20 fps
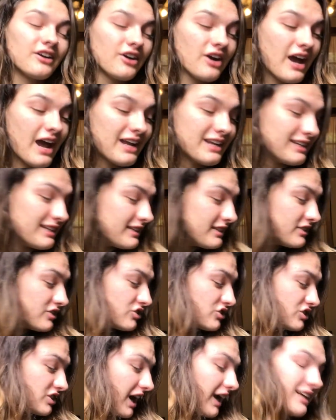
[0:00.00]
any
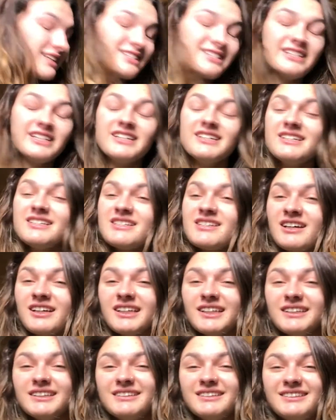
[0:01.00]
ideas
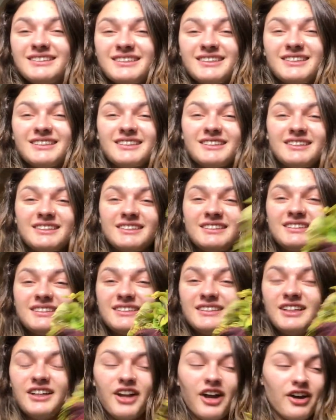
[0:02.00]
on,
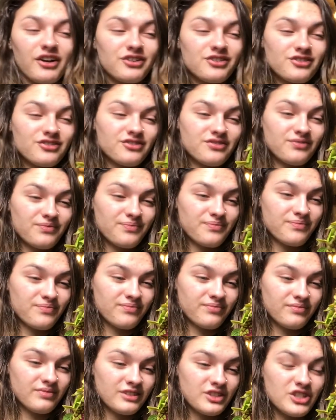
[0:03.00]
you know,
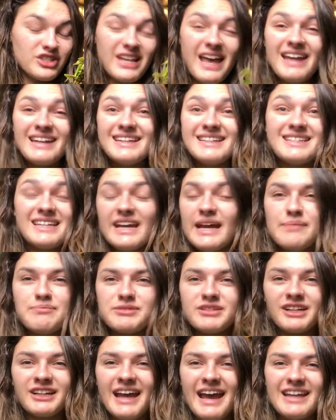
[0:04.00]
just any
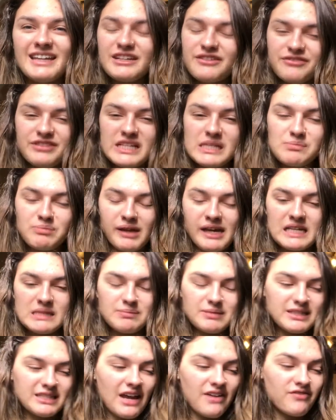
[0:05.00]
tips on any of these plants,
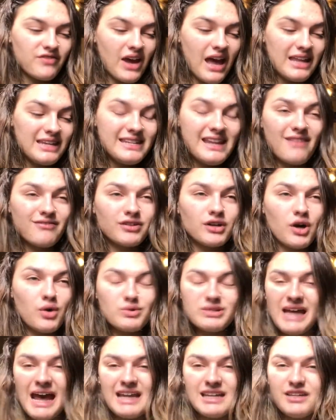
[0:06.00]
because I've never
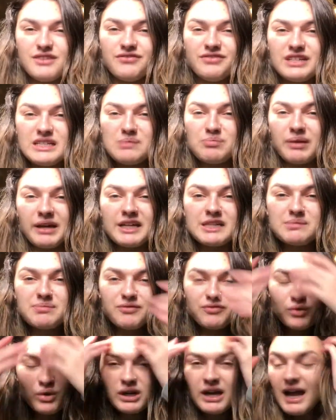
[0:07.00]
owned any of these plants
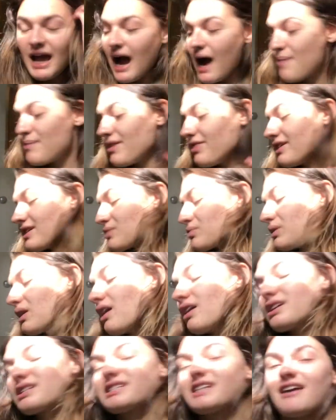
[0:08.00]
before. I mean, this one,
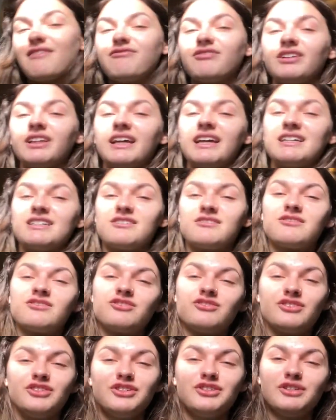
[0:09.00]
honestly, I feel like
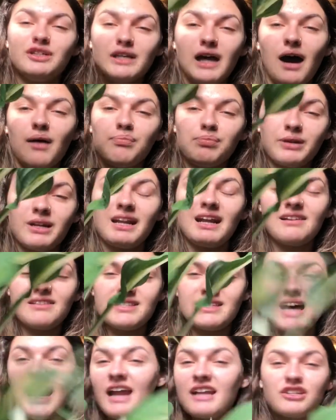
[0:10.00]
I'll put it
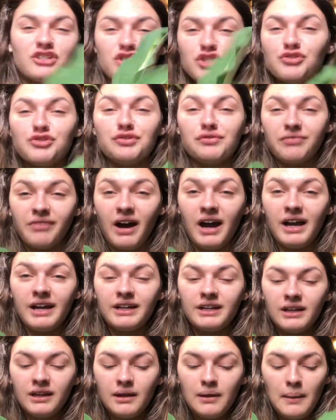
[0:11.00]
outside and she'll do
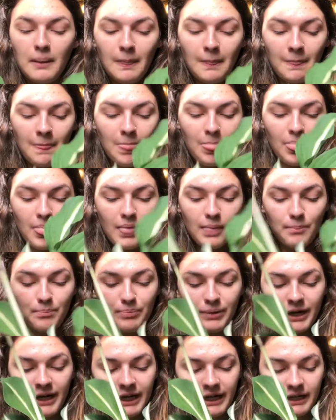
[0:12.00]
fine.
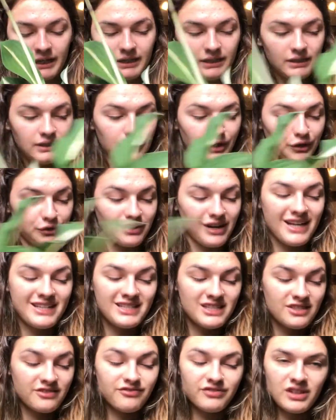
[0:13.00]
But the
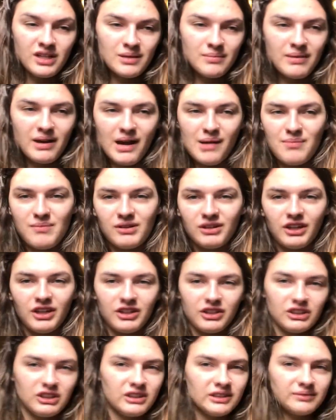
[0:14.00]
rest of them, I'm a
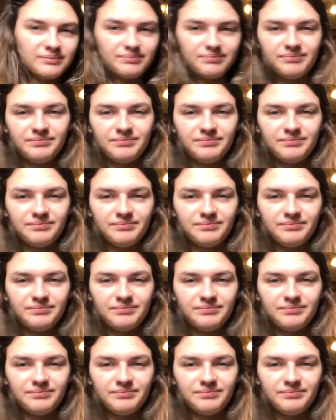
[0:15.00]
little